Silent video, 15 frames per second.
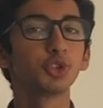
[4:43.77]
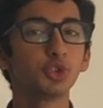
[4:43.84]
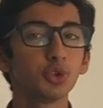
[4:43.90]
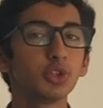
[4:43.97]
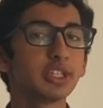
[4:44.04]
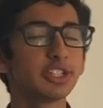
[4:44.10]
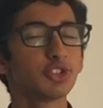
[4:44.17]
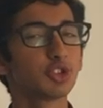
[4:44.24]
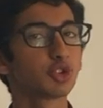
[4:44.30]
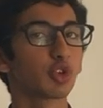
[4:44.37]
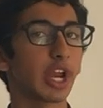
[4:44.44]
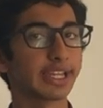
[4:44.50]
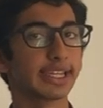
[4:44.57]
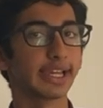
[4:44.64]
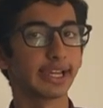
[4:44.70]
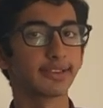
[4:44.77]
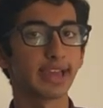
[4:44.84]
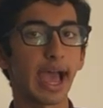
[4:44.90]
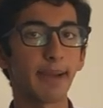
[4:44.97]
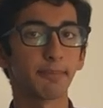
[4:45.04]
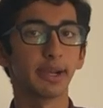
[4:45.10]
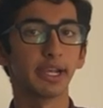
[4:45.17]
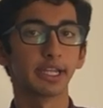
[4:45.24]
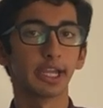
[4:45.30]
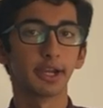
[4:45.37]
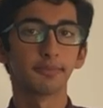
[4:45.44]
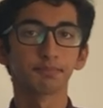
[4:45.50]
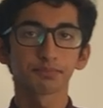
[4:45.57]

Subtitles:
truly striking has happened here.